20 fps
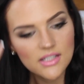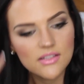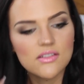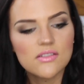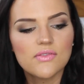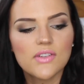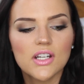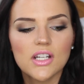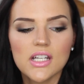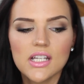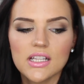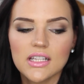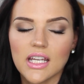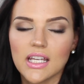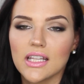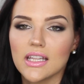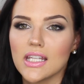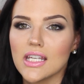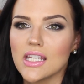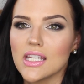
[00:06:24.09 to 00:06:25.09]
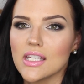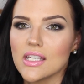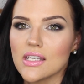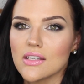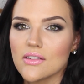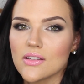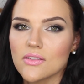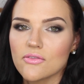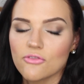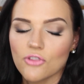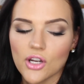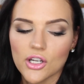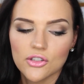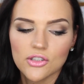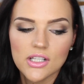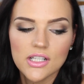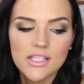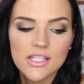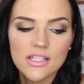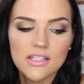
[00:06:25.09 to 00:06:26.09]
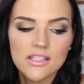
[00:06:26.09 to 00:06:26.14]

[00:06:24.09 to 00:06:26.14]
It's very lightly fragrant.